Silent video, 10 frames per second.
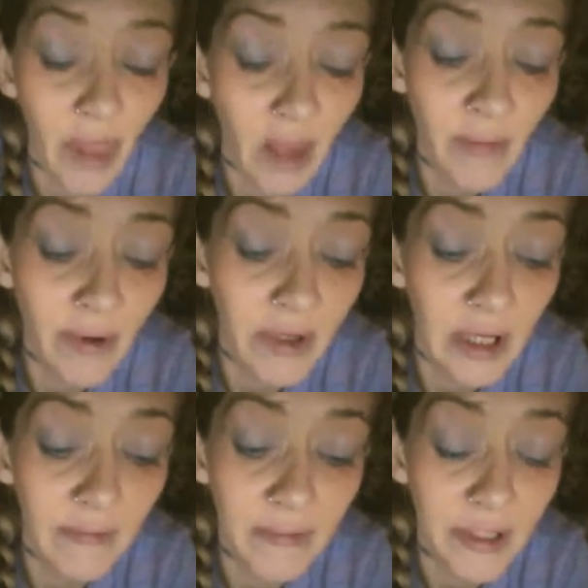It burnt
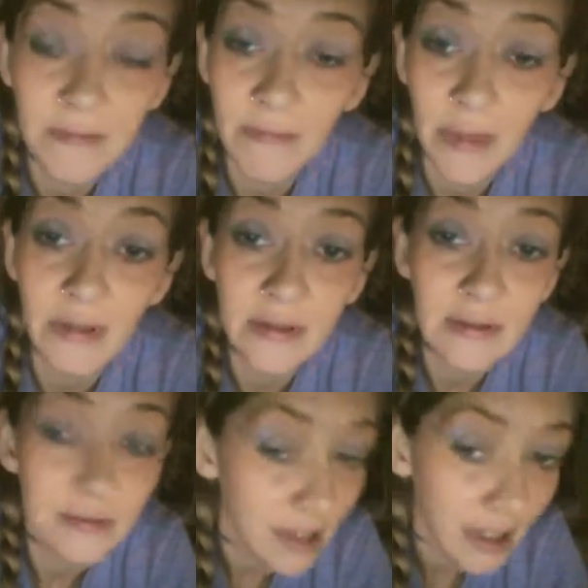up, and it
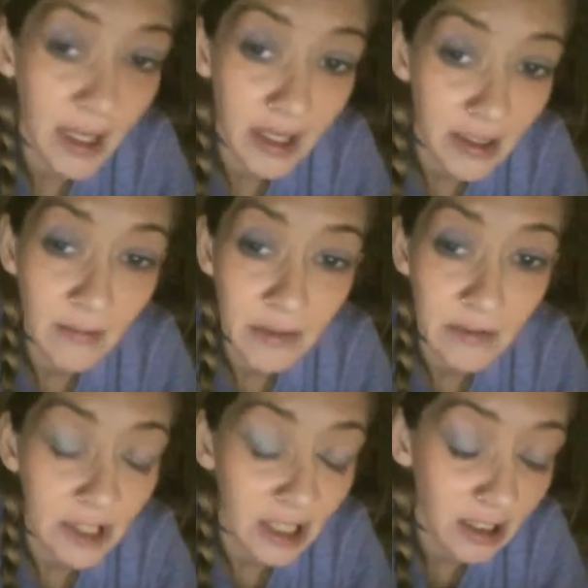burnt the lady that
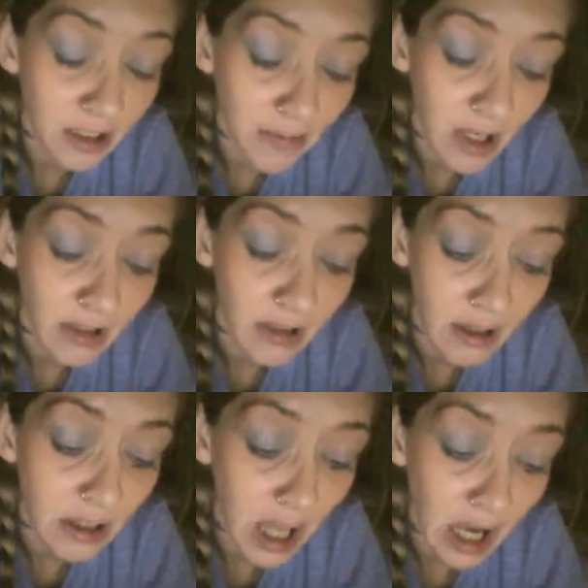moved in. It burnt
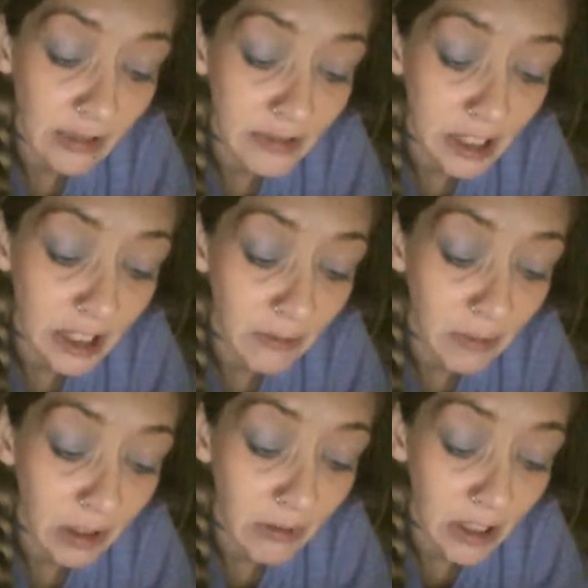her alive in that
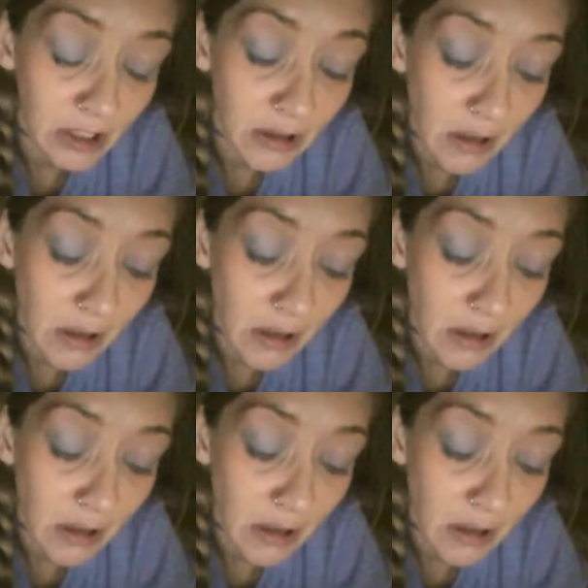apartment,